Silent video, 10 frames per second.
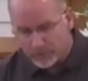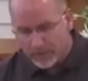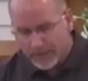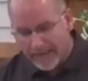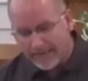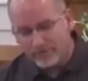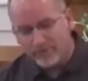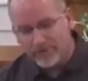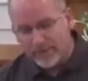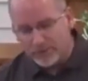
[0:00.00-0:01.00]
and
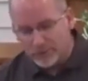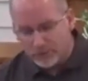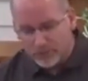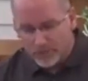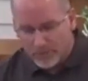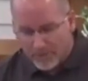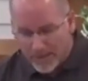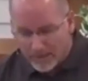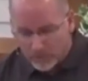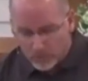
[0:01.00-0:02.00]
fed you with the
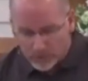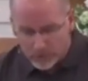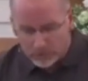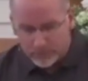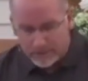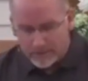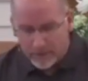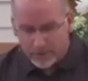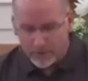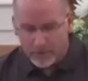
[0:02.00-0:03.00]
manna which you did
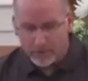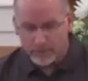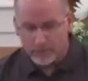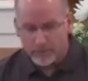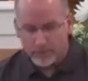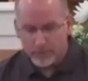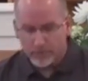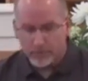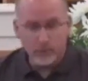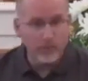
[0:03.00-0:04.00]
not know,
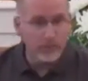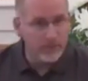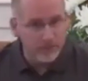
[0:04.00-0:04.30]
nor did your